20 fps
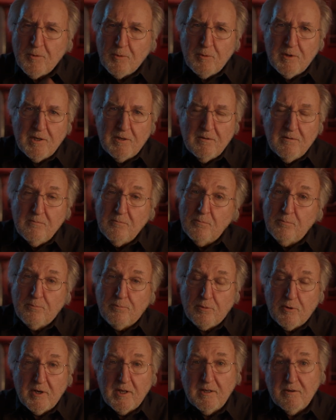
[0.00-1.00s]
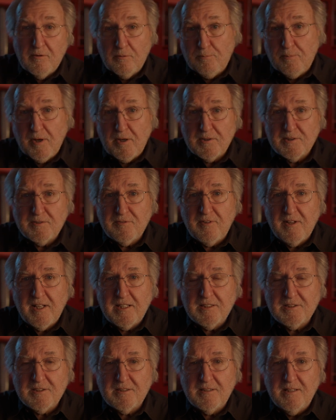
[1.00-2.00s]
We'd pre- or
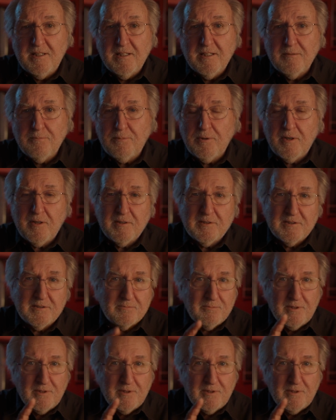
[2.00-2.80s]
post-flash the interpos.